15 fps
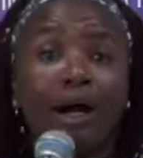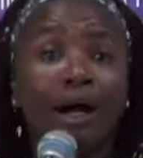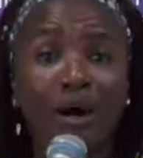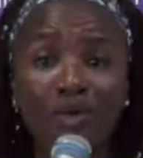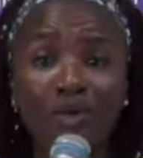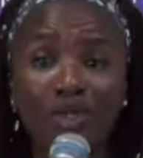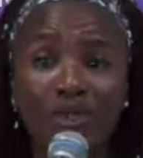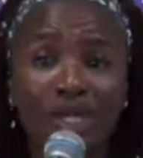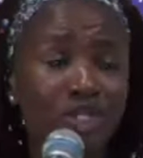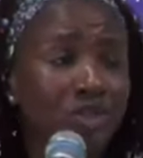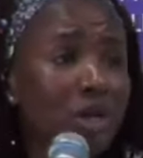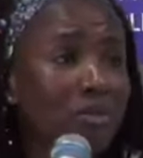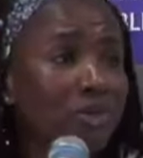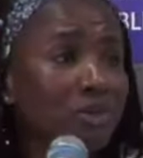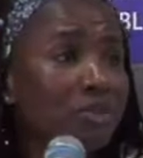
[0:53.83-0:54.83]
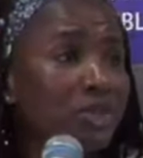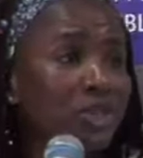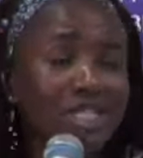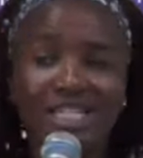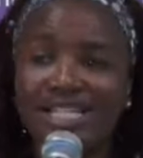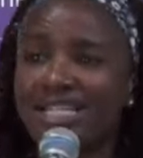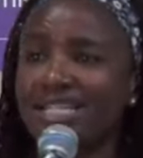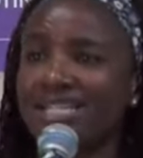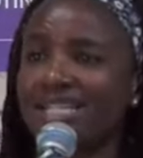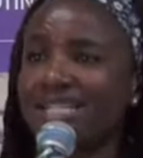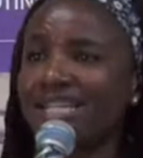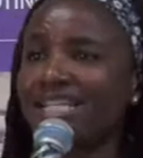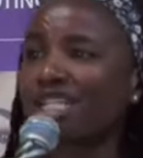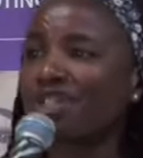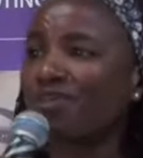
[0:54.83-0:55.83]
How would you get to know about the
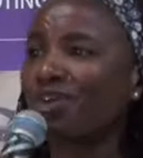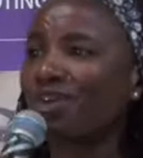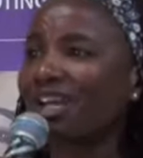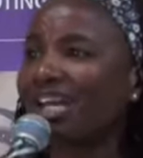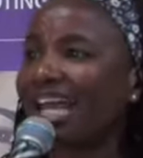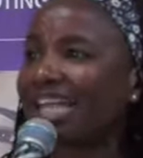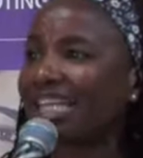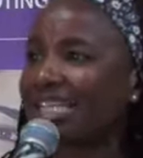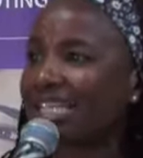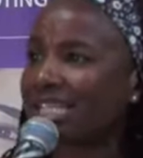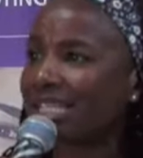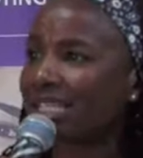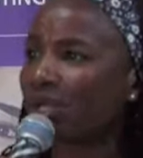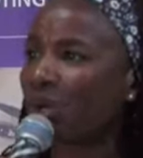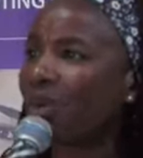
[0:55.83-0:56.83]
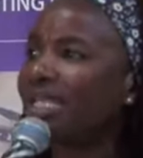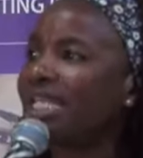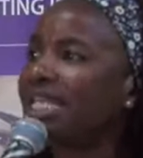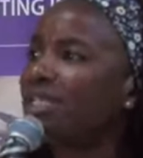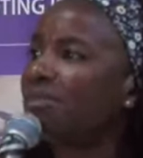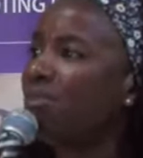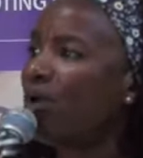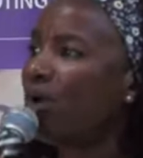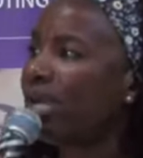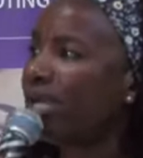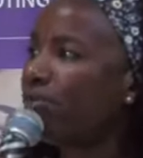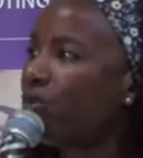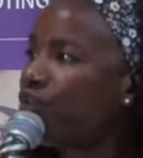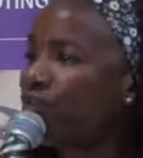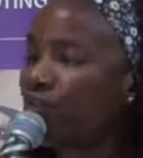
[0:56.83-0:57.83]
opportunities? It is fora like this, so we need more
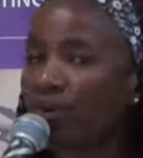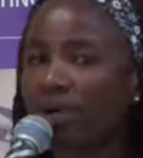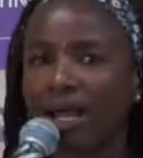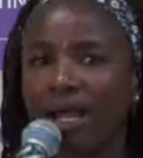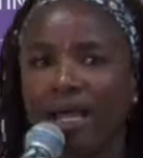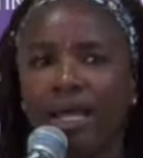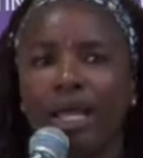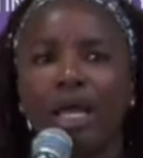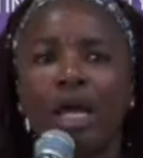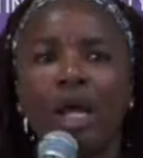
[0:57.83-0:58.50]
and more fora